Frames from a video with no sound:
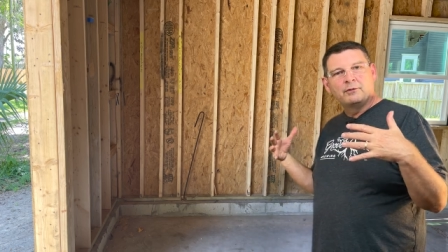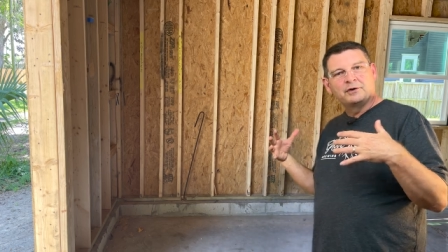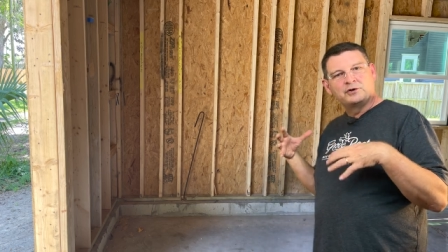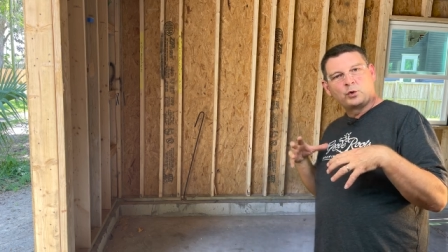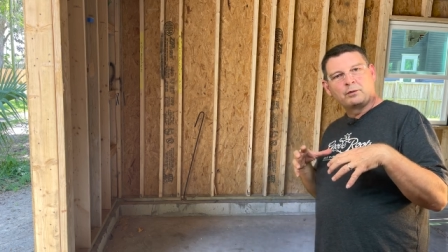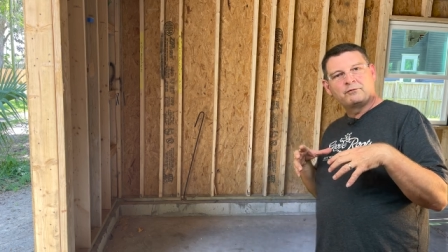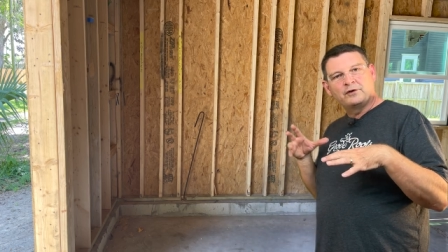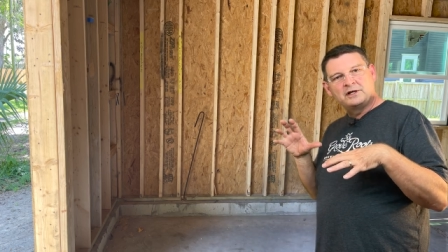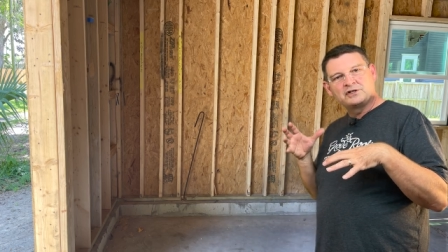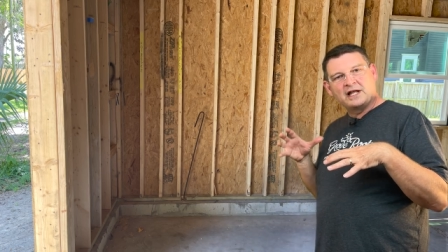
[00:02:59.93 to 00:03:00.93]
with a dorm
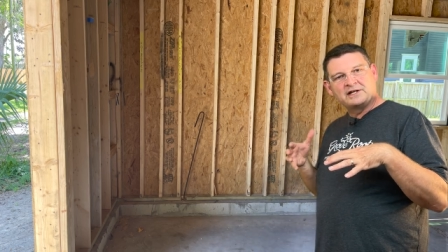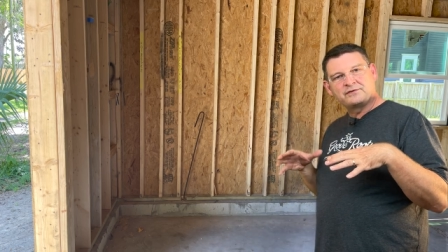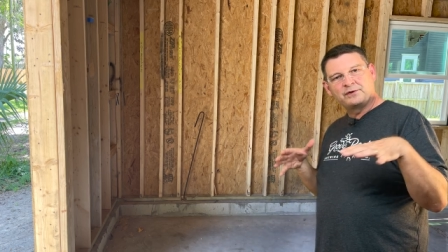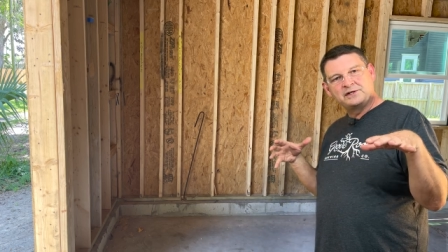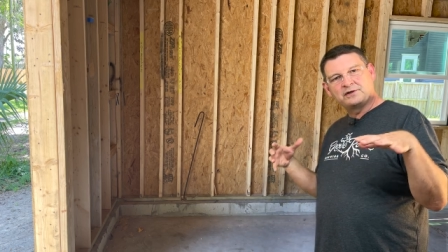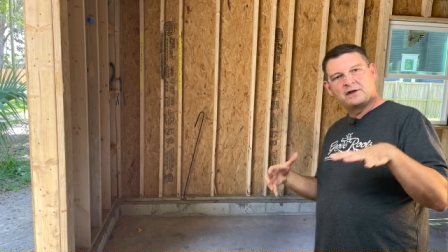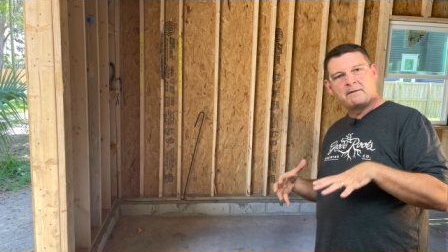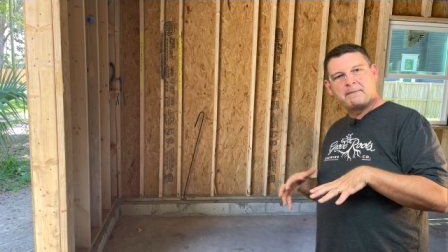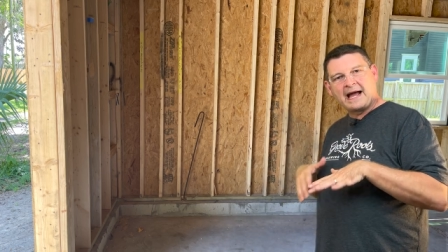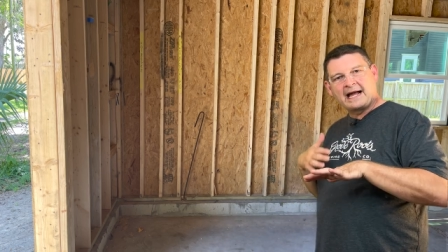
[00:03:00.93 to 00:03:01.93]
fridge slash freezer on
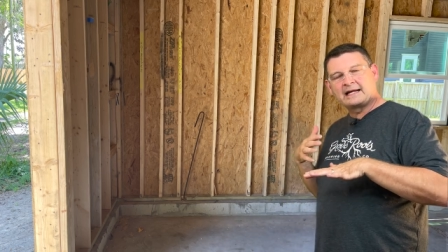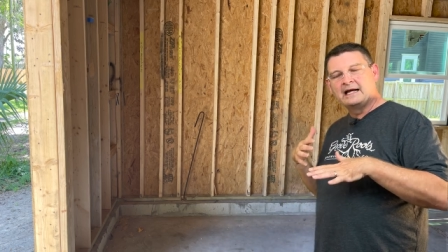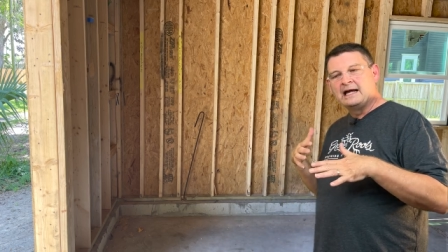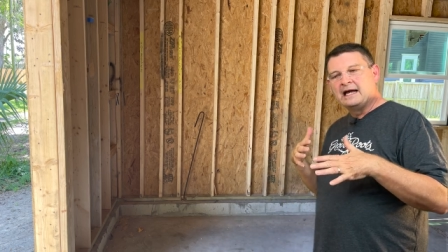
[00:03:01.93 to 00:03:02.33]
the back.